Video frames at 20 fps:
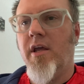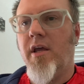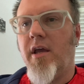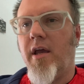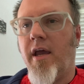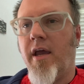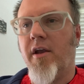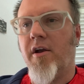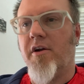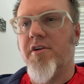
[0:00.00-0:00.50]

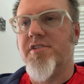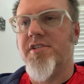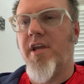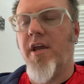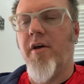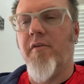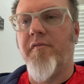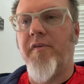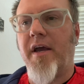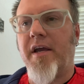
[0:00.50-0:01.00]
and our
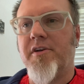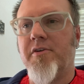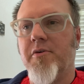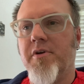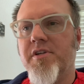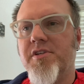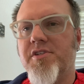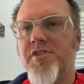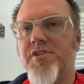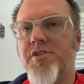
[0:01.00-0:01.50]
scale factor
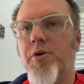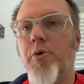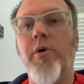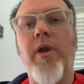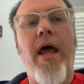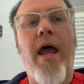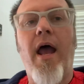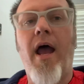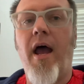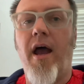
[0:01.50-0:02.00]
is
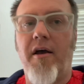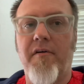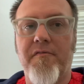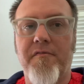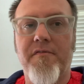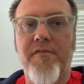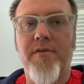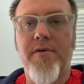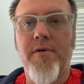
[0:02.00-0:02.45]
2.5.